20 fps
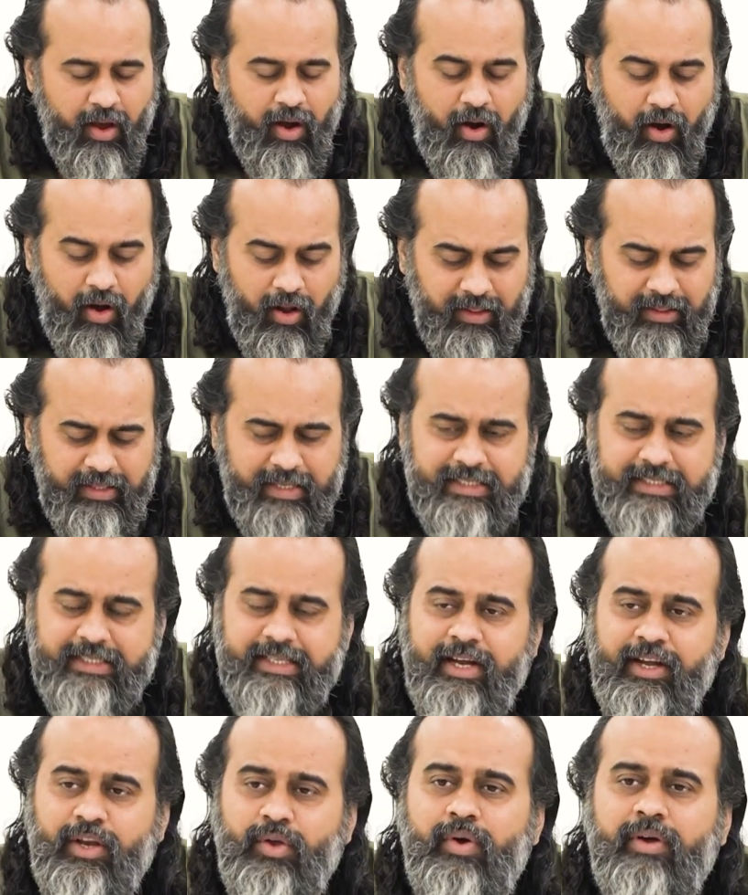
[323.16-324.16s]
All this
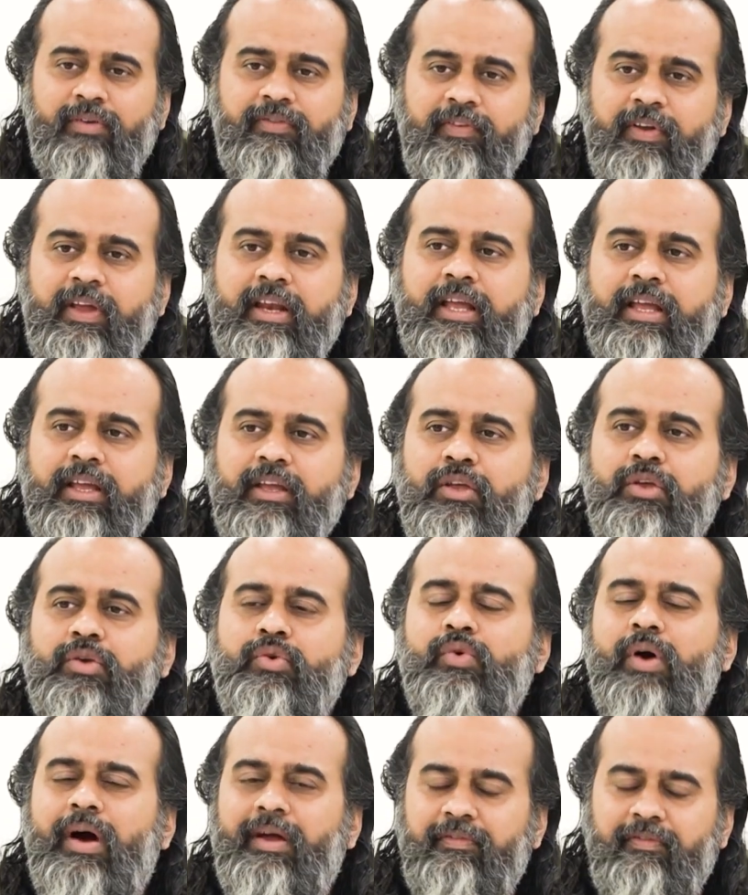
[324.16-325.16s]
that you are feeling.
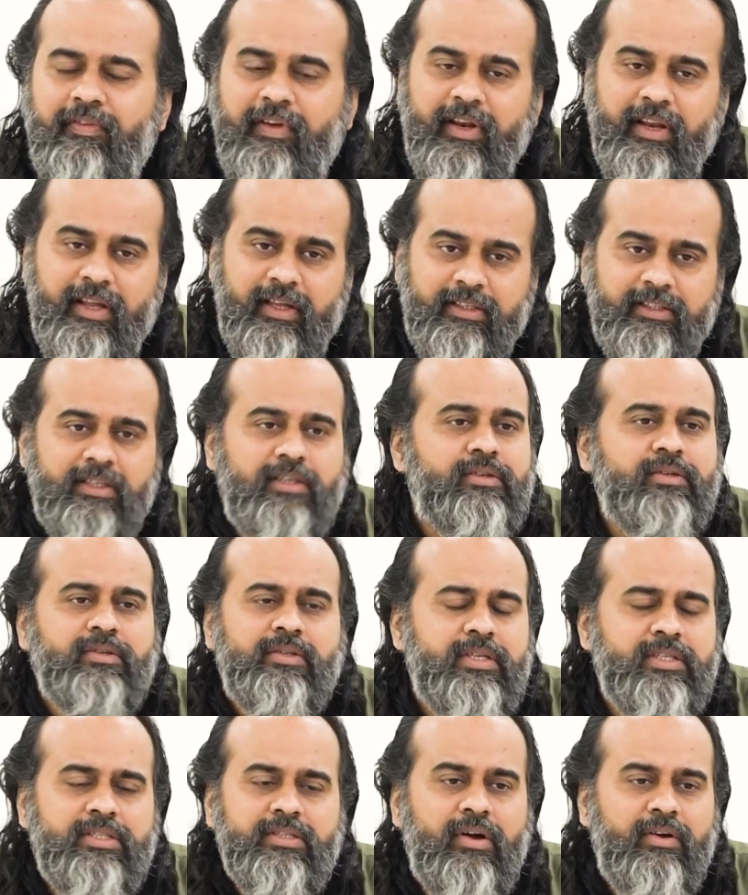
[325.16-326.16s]
The
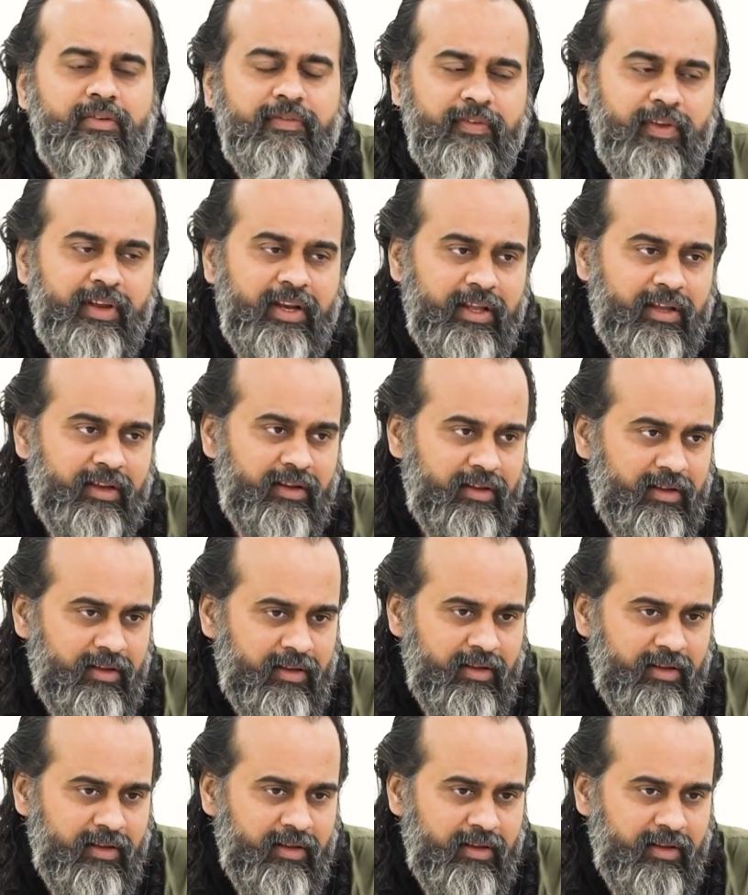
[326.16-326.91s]
truth is not feeling.